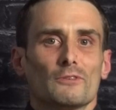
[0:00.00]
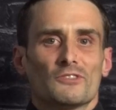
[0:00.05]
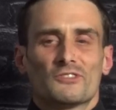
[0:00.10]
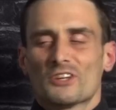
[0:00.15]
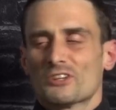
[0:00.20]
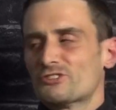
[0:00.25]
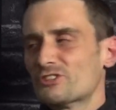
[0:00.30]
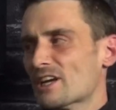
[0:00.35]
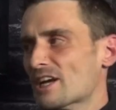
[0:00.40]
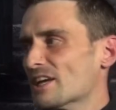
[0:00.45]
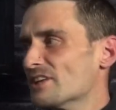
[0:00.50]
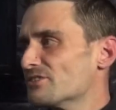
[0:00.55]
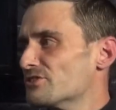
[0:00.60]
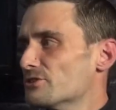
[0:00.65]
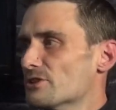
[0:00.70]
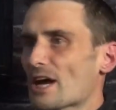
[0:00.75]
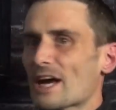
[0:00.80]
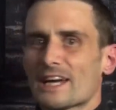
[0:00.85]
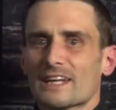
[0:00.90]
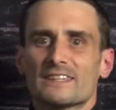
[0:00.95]
such as
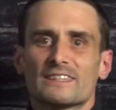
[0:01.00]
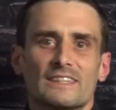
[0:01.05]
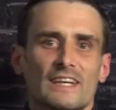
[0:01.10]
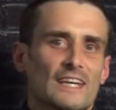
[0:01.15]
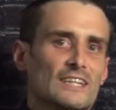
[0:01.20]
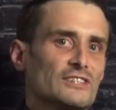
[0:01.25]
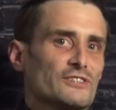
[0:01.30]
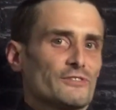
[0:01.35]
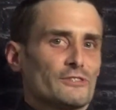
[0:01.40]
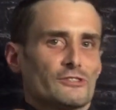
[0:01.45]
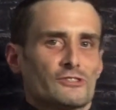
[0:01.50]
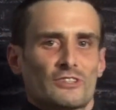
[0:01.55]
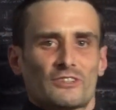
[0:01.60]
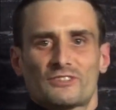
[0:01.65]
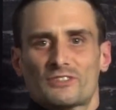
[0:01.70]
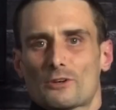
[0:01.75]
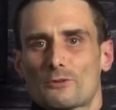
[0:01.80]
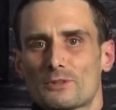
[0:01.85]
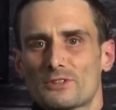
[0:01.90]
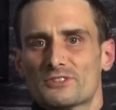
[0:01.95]
United States versus
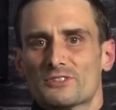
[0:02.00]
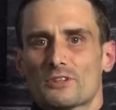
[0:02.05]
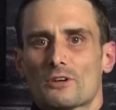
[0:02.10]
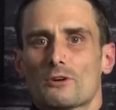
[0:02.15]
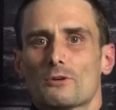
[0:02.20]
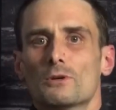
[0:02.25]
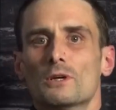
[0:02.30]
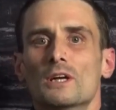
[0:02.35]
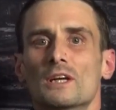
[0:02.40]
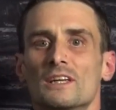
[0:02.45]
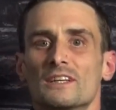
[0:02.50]
so-and-so,